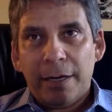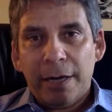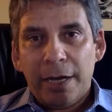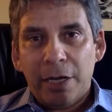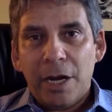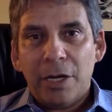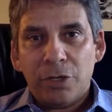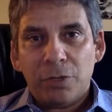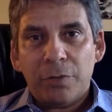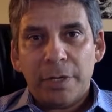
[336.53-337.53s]
and
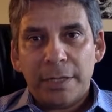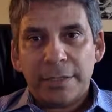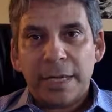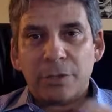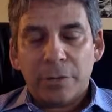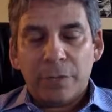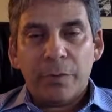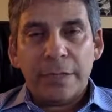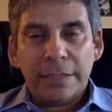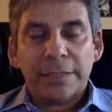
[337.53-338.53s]
ensure that it's actually
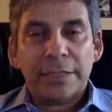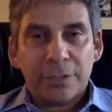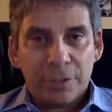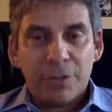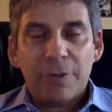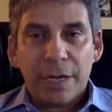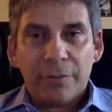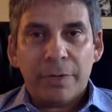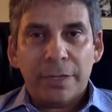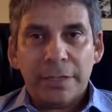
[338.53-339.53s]
realistic so you
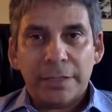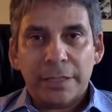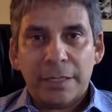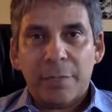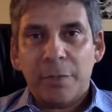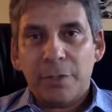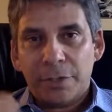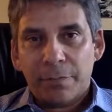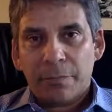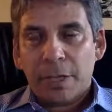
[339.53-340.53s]
get realistic
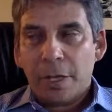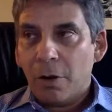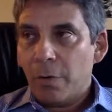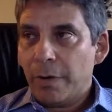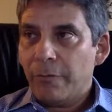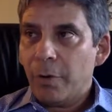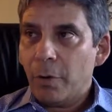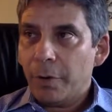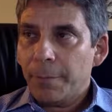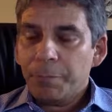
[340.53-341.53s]
numbers going
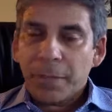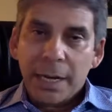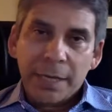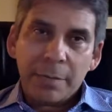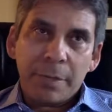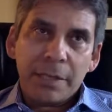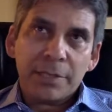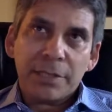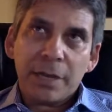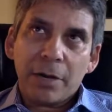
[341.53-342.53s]
forward.
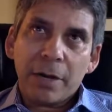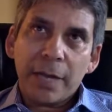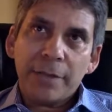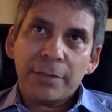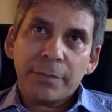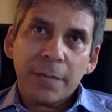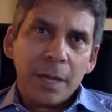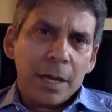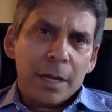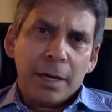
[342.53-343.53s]
Independent CRAs,
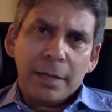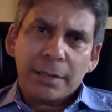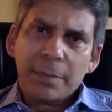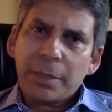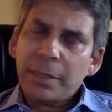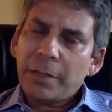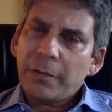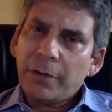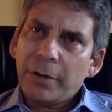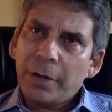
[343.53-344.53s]
typically
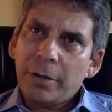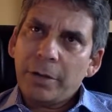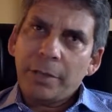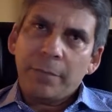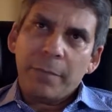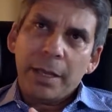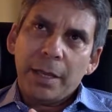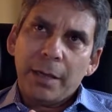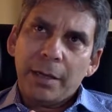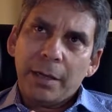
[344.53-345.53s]
they're very good. They've
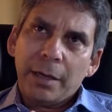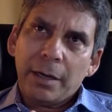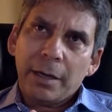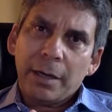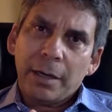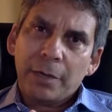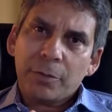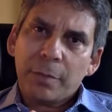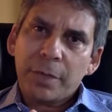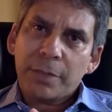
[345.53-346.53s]
been a
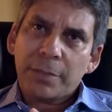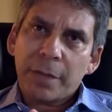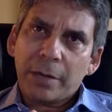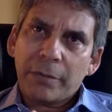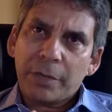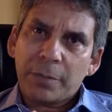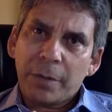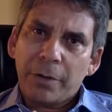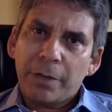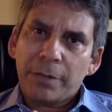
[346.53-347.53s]
tremendous amount of
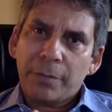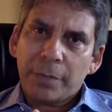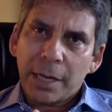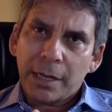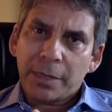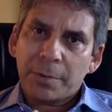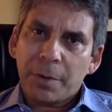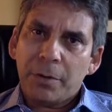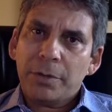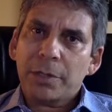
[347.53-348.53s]
experience, and with that
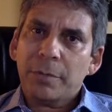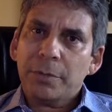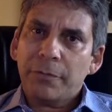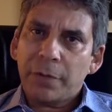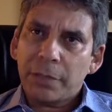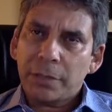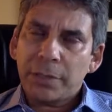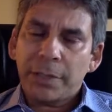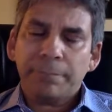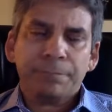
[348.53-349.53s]
experience comes
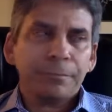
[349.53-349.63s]
efficiency.